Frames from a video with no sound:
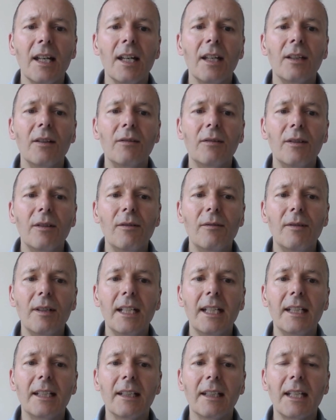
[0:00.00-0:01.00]
you do
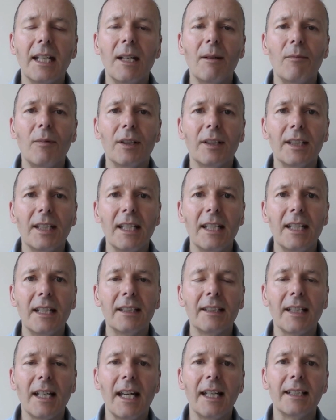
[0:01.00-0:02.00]
need to keep
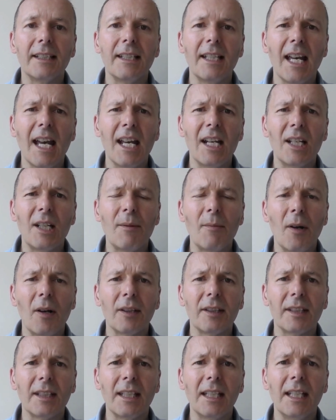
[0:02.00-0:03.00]
receipts as the H M R
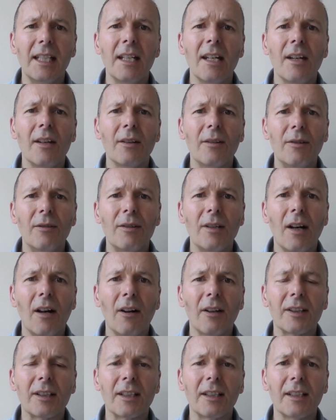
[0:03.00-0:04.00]
C could
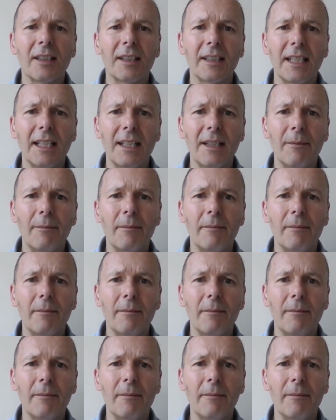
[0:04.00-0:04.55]
ask to see them.